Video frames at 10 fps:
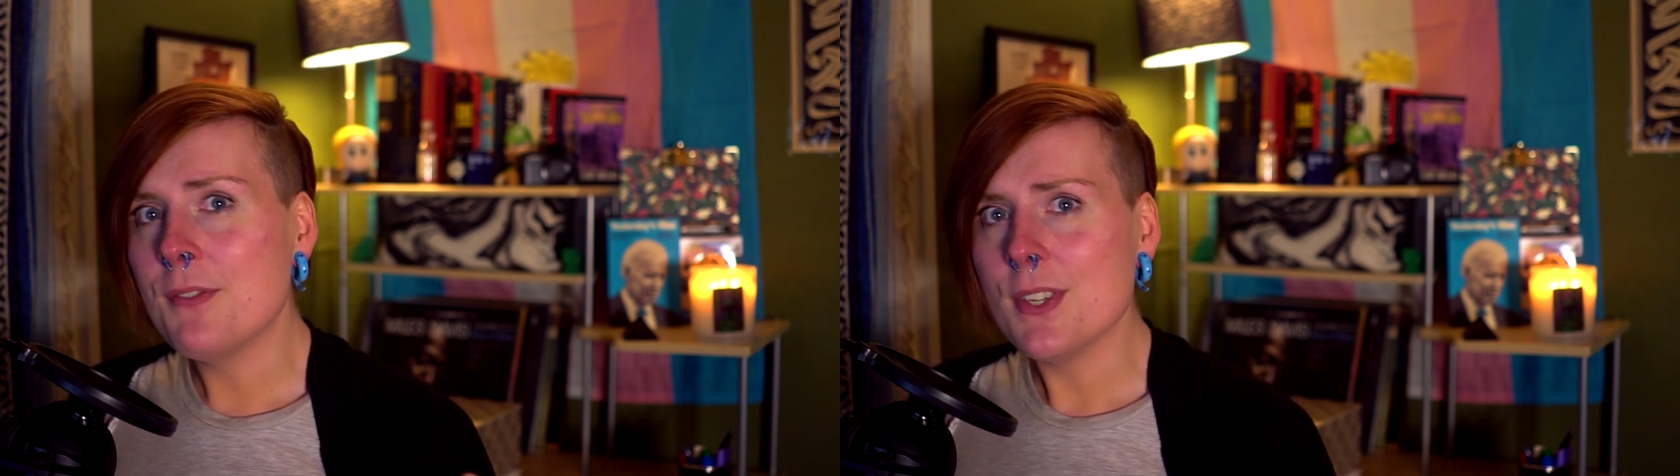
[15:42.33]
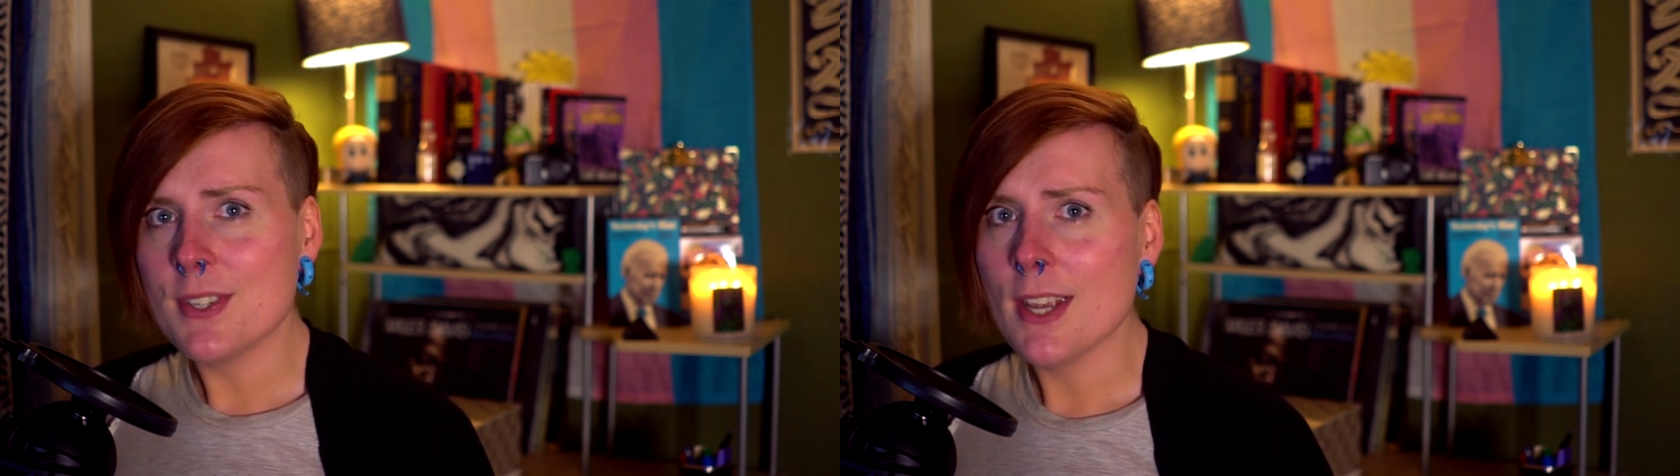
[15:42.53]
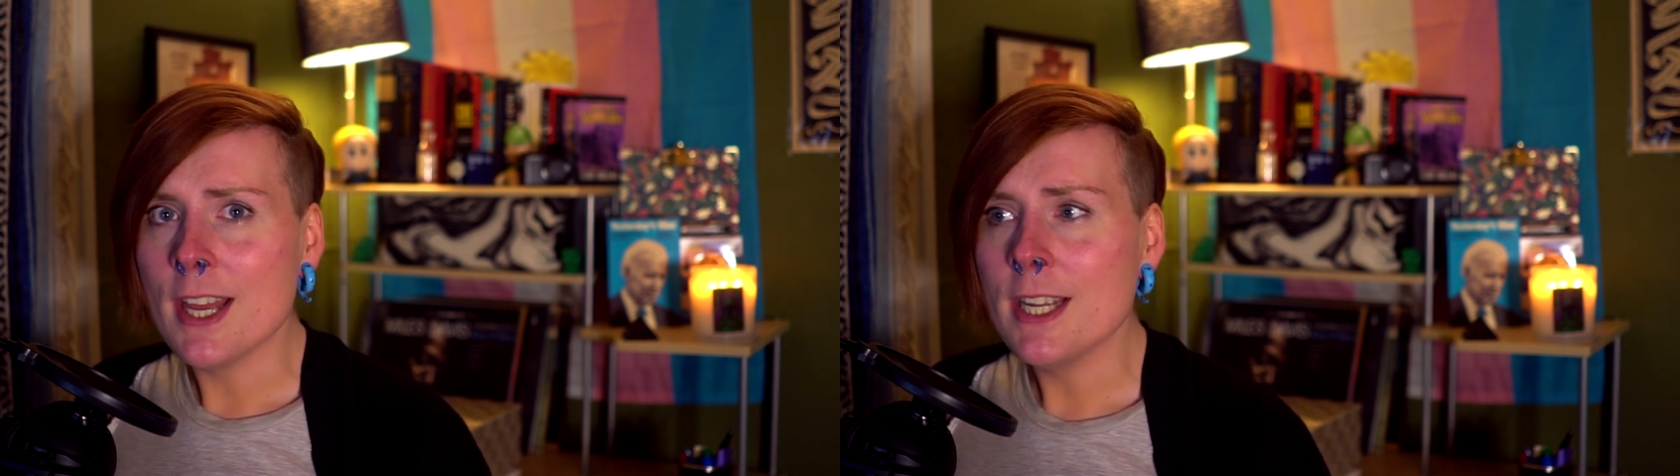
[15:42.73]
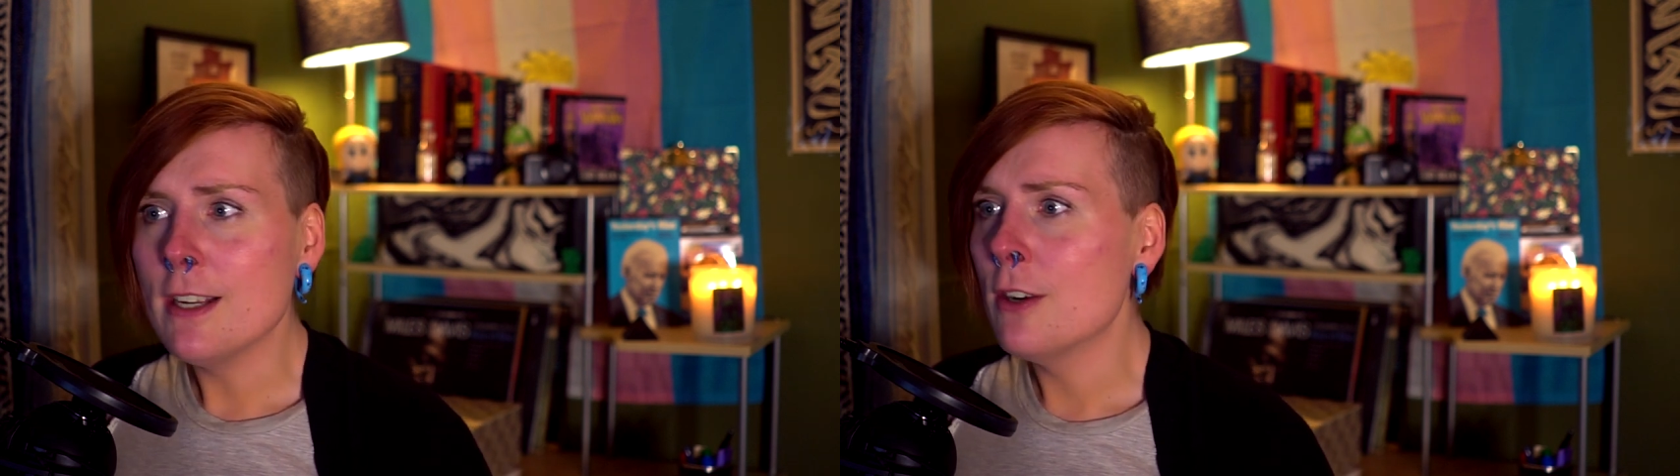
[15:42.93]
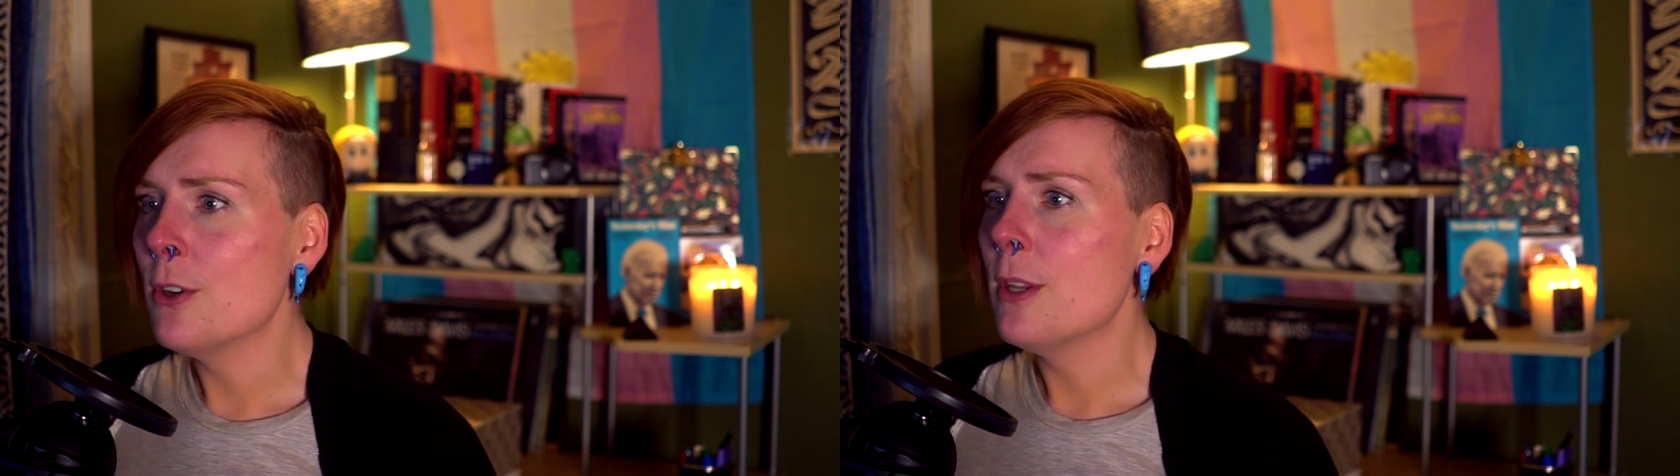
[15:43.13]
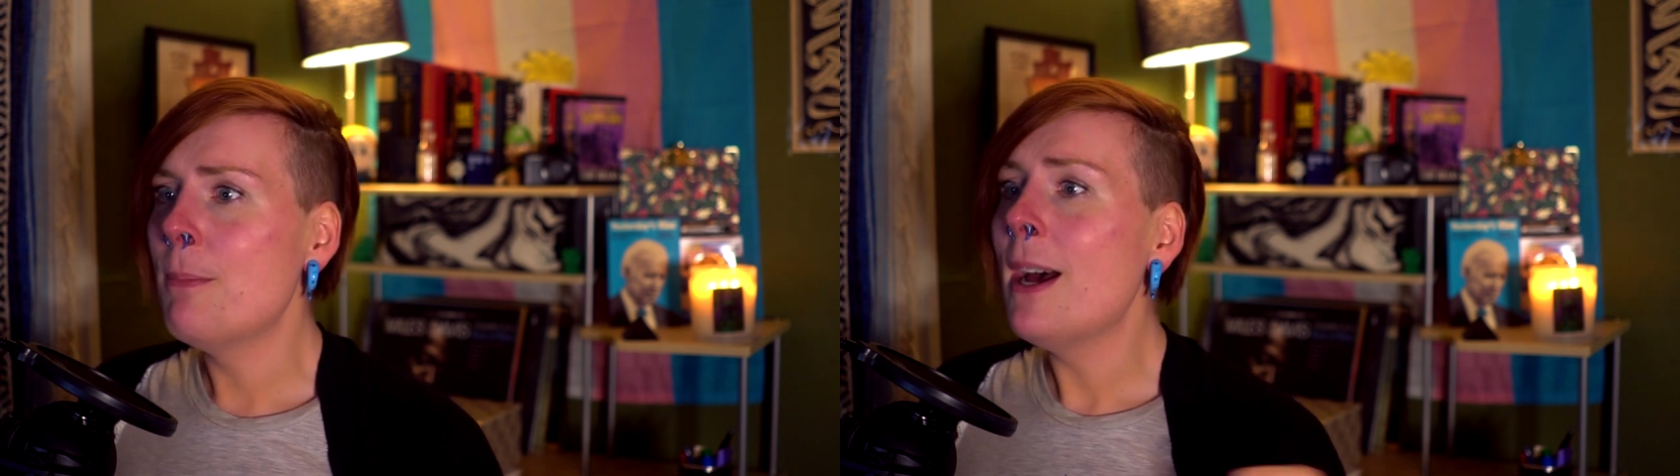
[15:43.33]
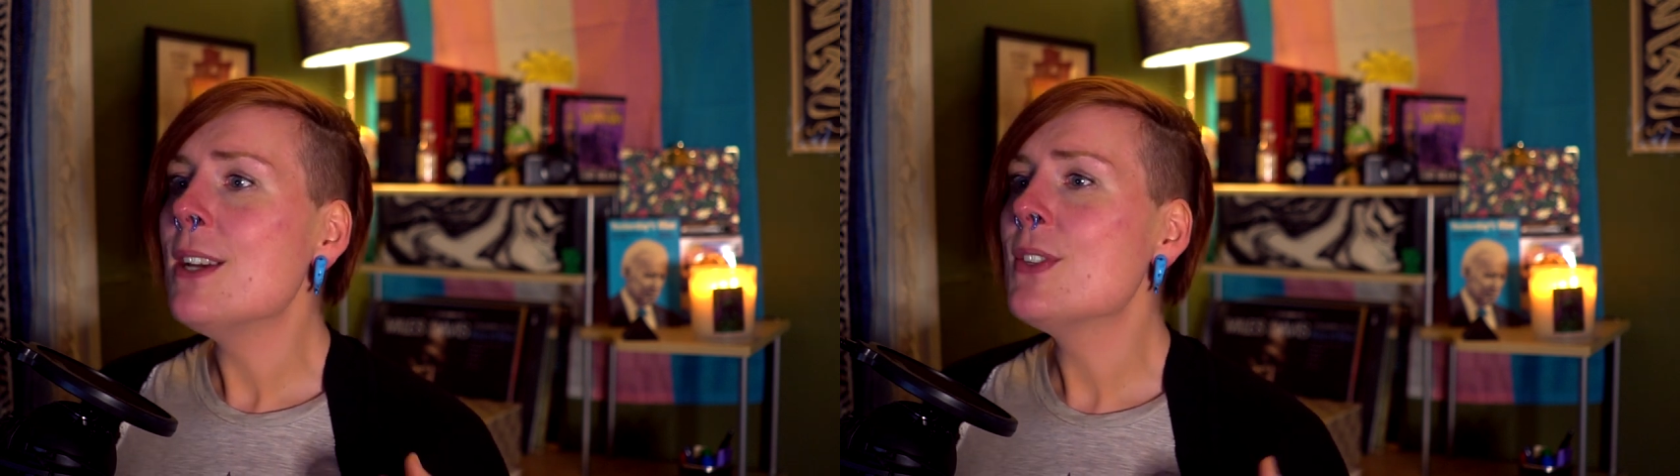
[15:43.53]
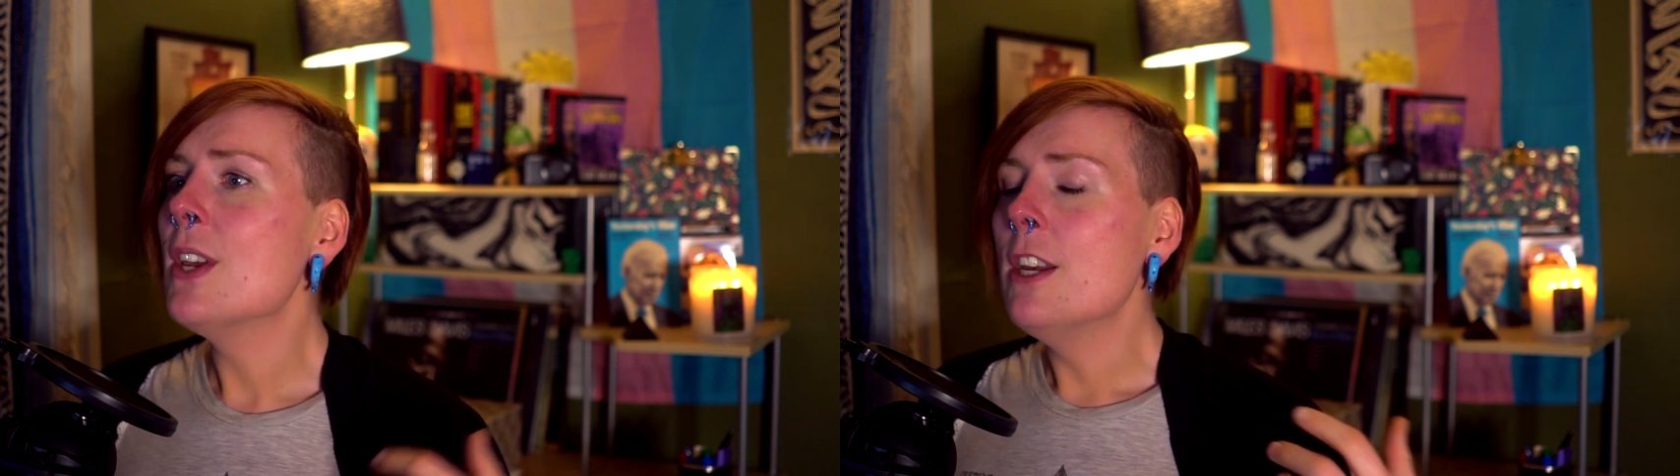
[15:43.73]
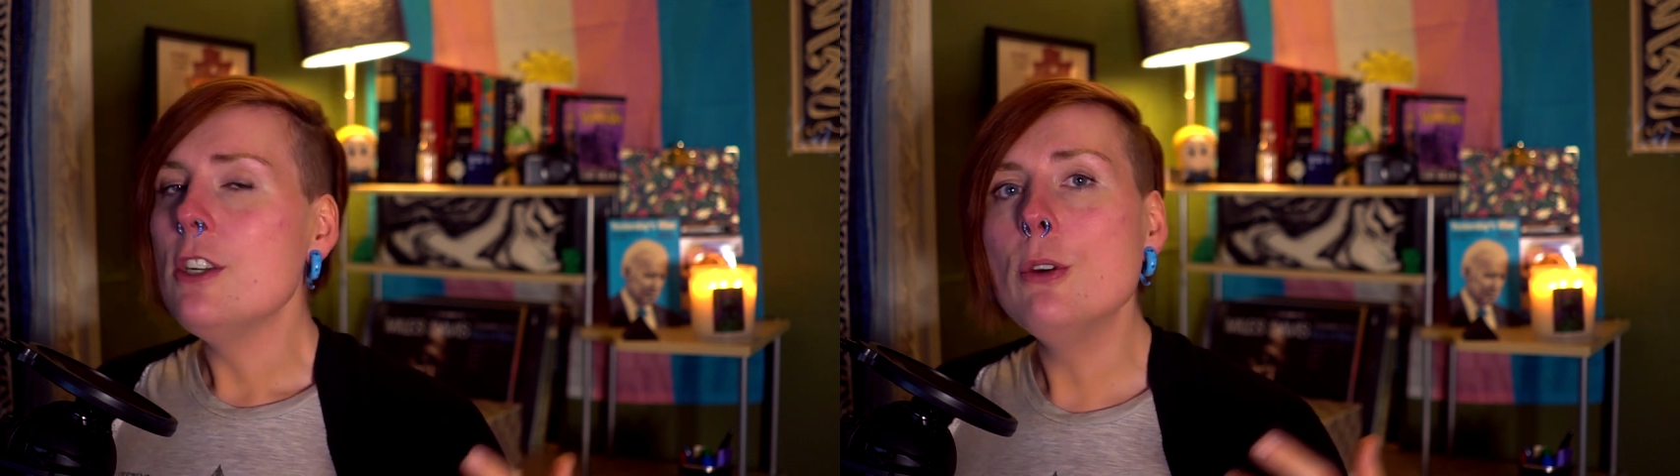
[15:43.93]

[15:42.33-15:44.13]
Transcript: of society under the bus,